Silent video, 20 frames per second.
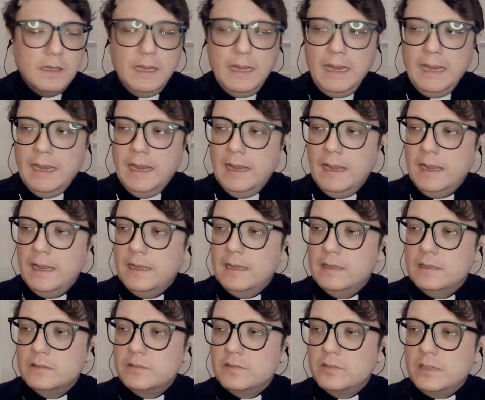
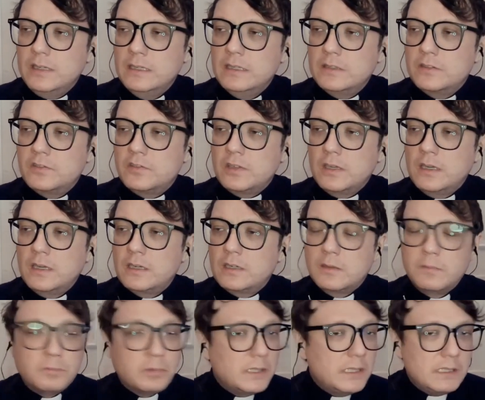And it's
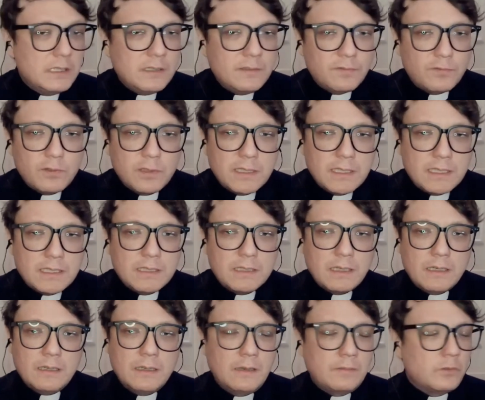completely free.
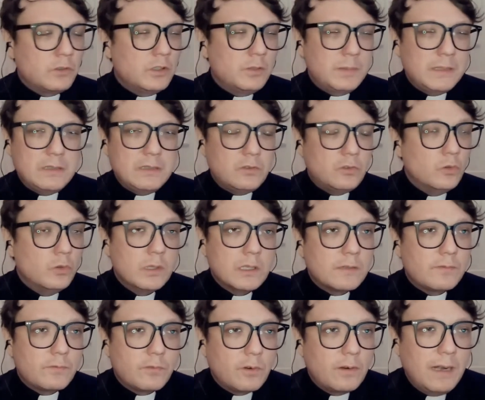I'm going to be doing
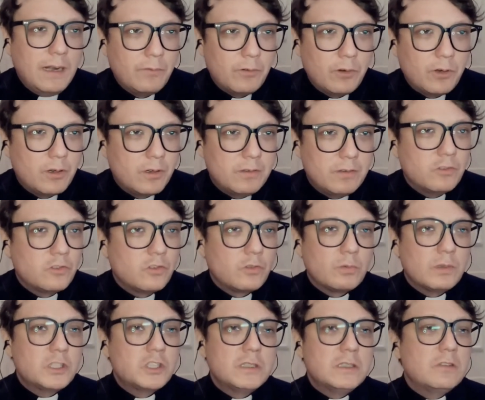it forever. It was
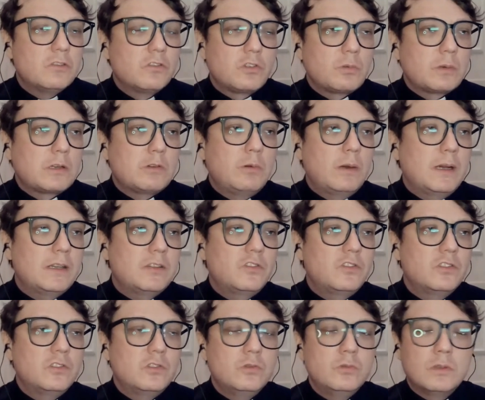originally a request
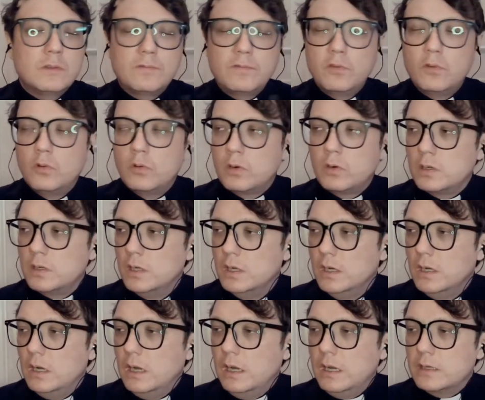to do it for
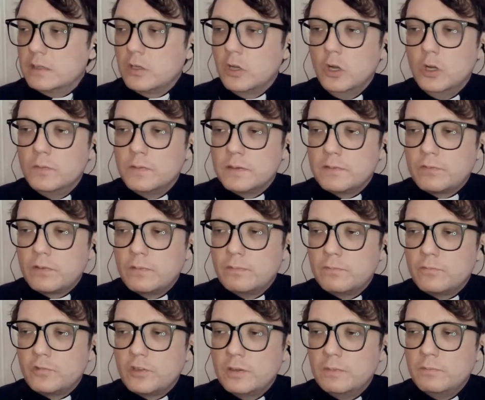COVID
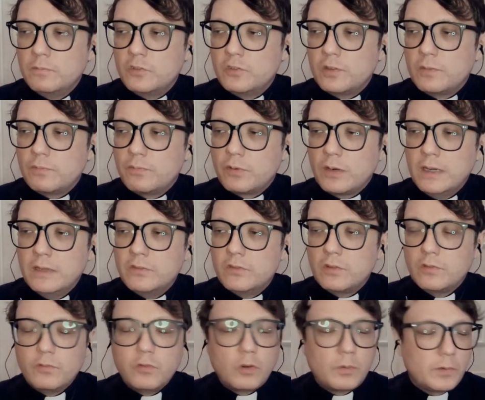from some
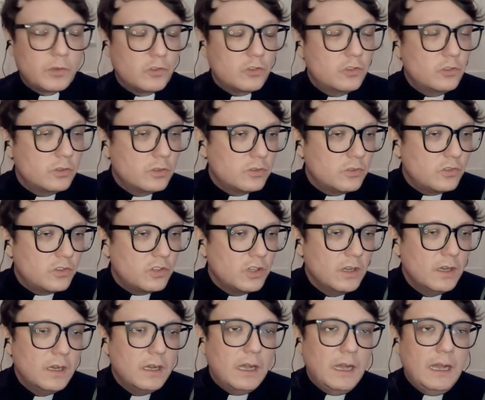friends and former students,
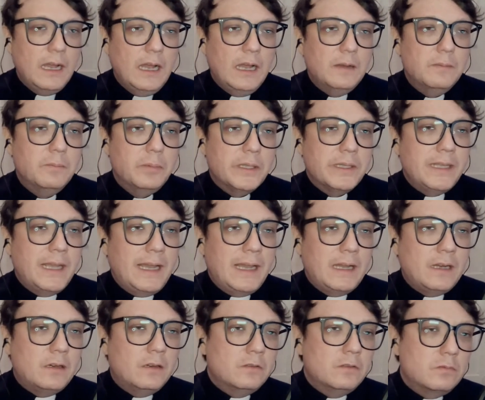but
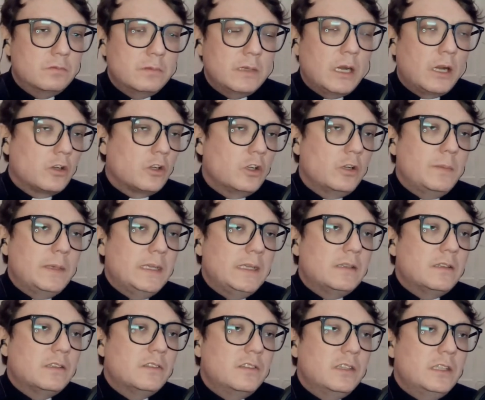now we are going to be
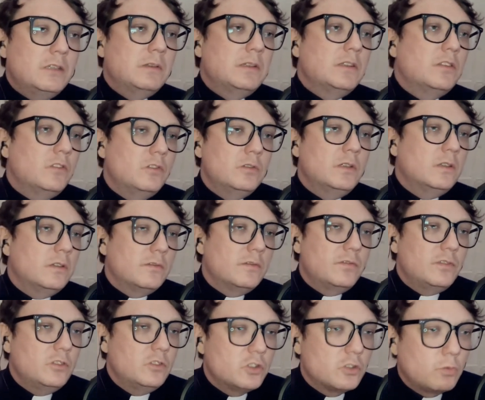continuing to do it in the
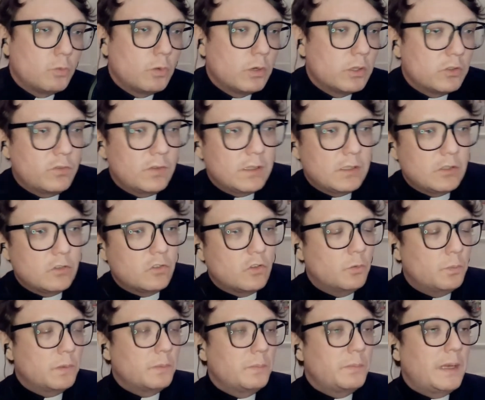future once things
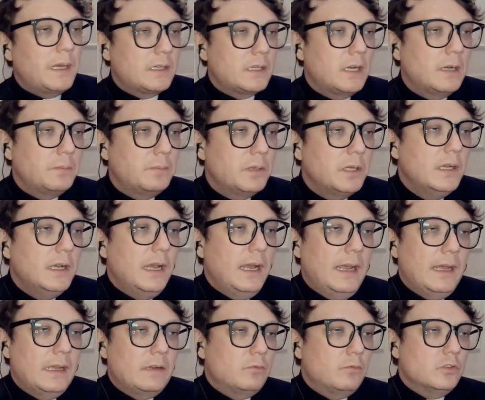open back up,
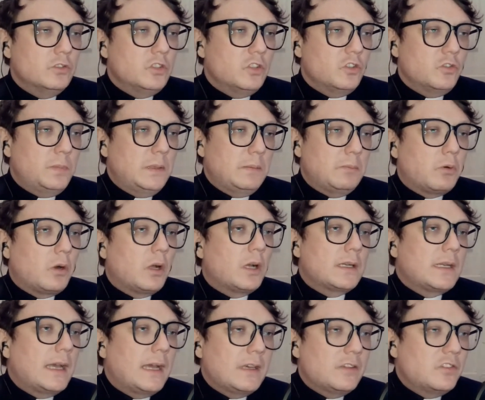and we'll just be
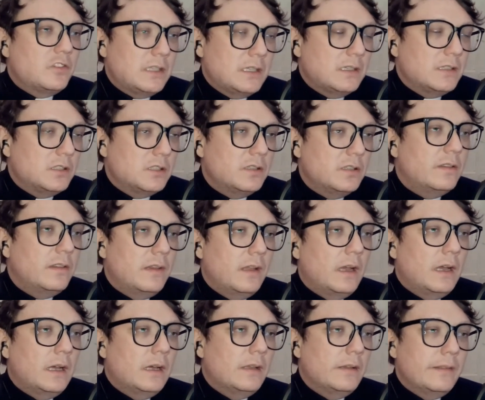broadcasting it
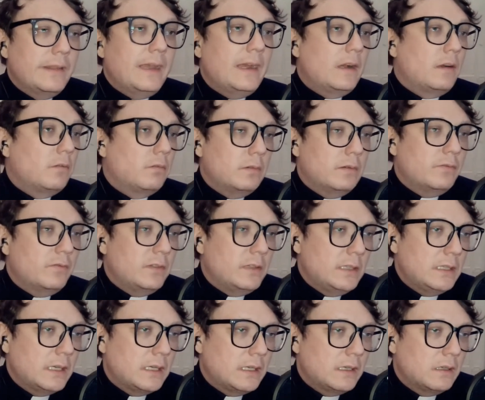there with
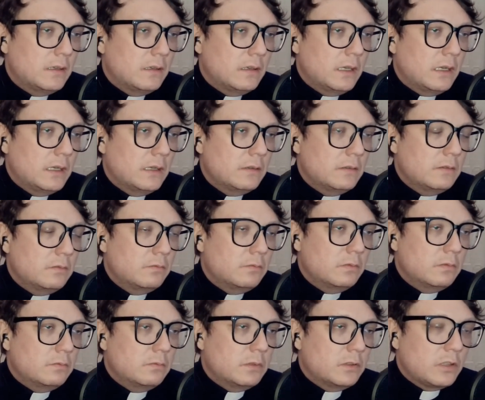the
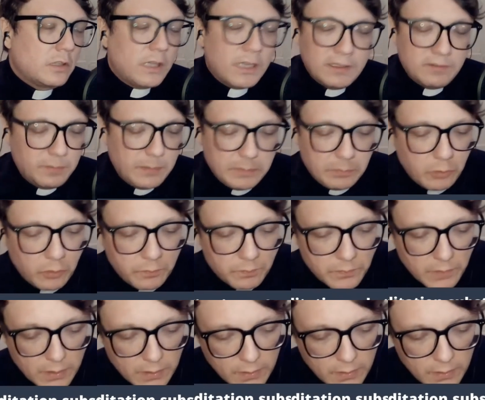live people.